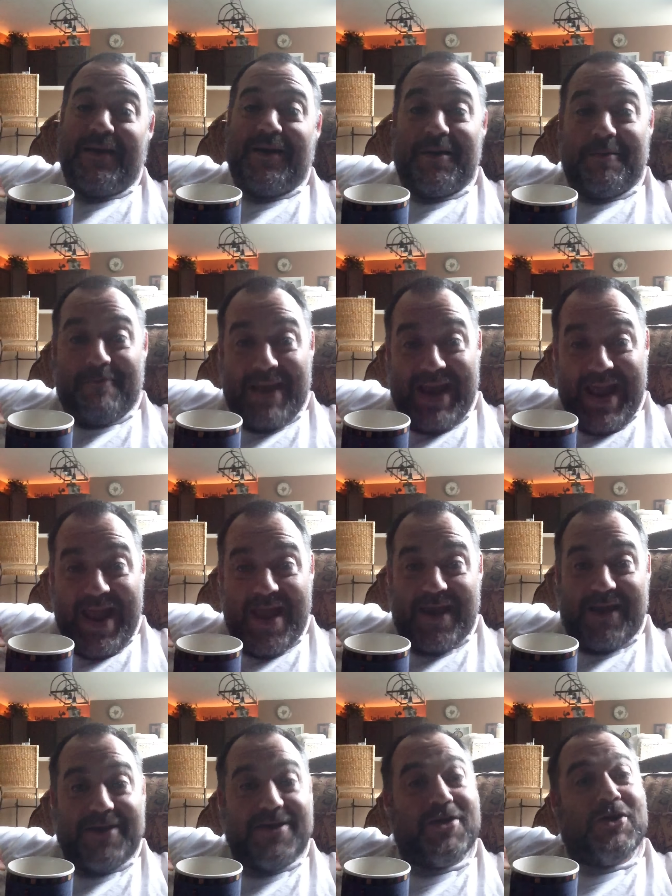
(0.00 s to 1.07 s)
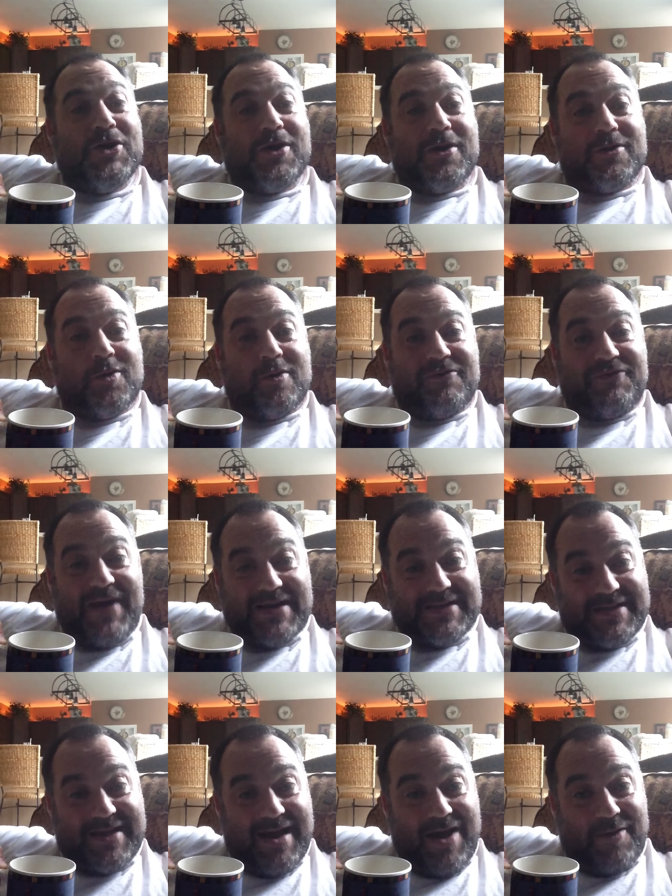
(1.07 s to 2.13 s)
A man glorifies
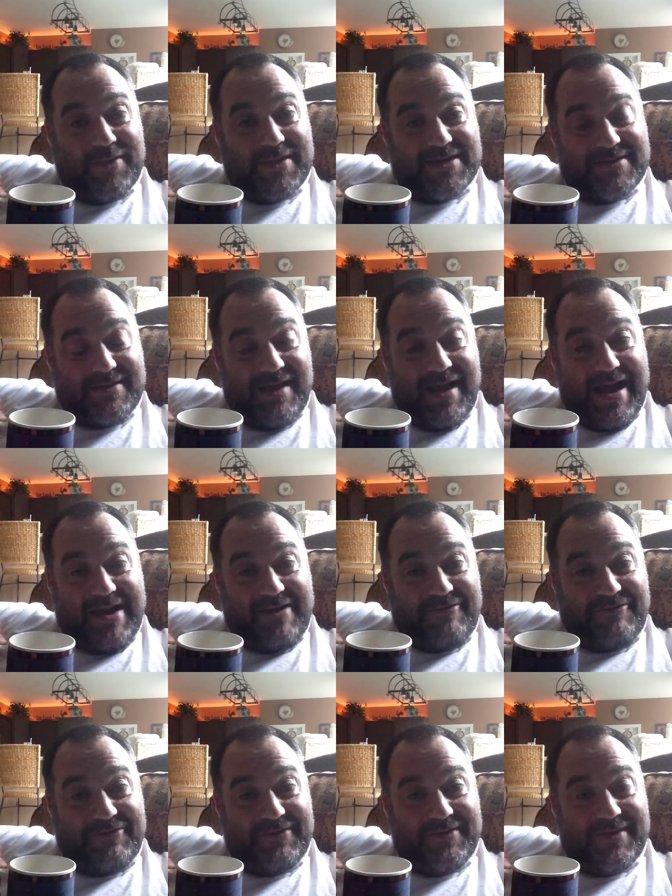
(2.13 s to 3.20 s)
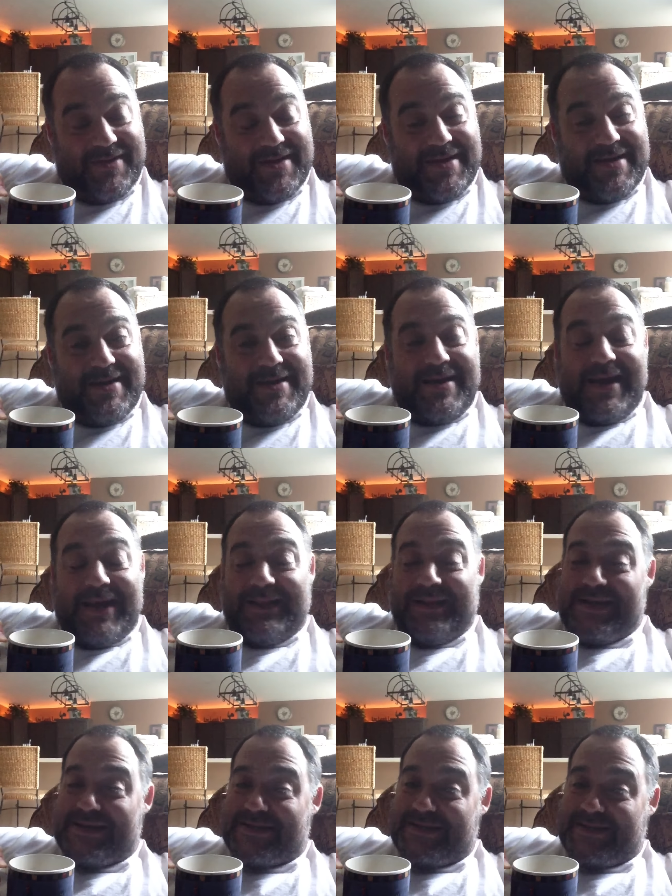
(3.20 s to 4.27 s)
God with his life. And
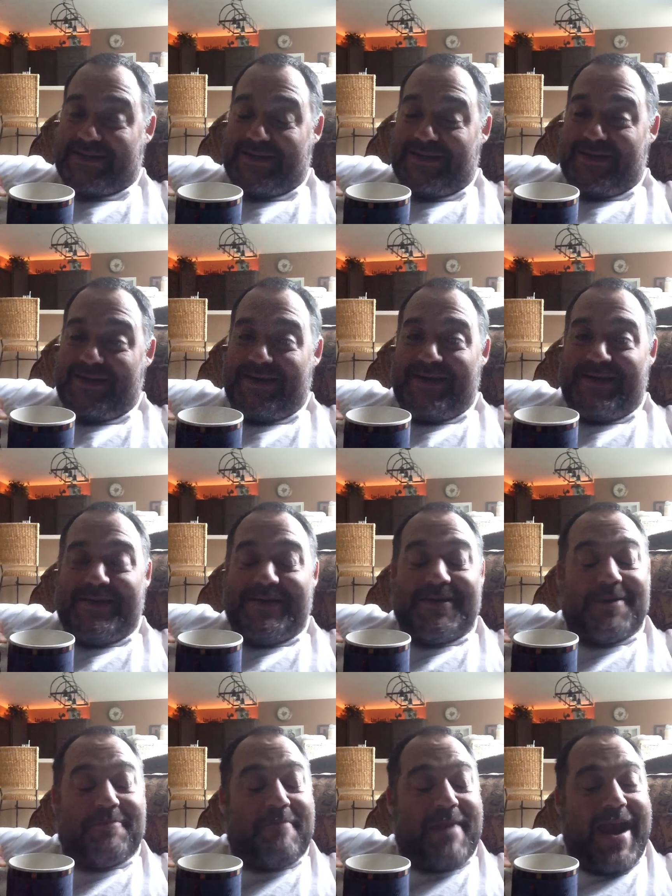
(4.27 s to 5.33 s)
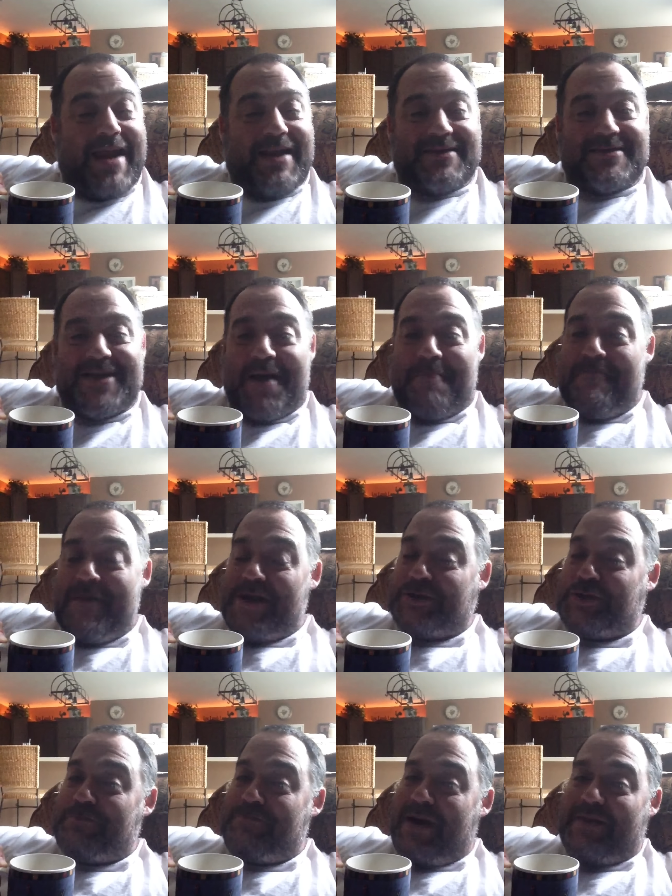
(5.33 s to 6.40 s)
listen, a man is not
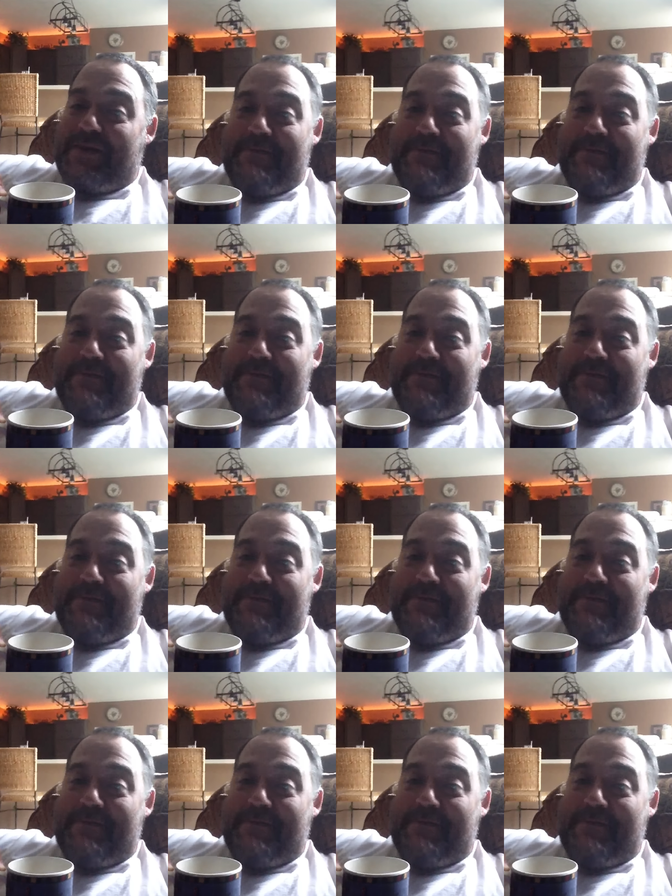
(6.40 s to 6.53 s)
measured by the